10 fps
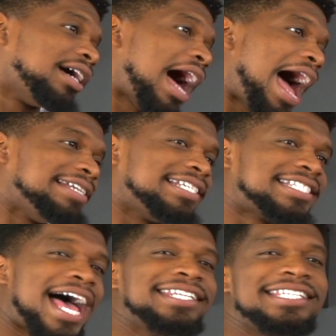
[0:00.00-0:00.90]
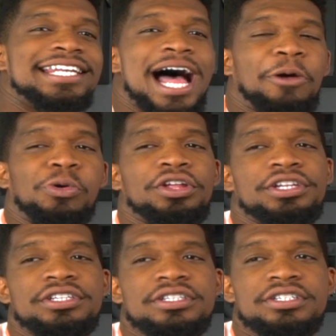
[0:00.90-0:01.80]
I decided that I
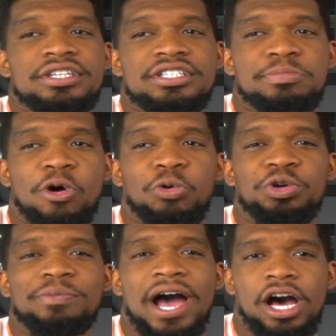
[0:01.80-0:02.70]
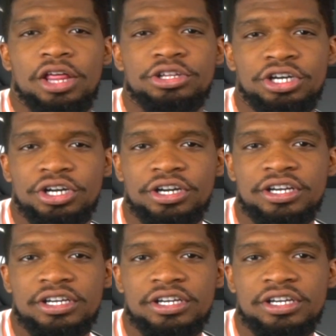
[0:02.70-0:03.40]
would smoke with my other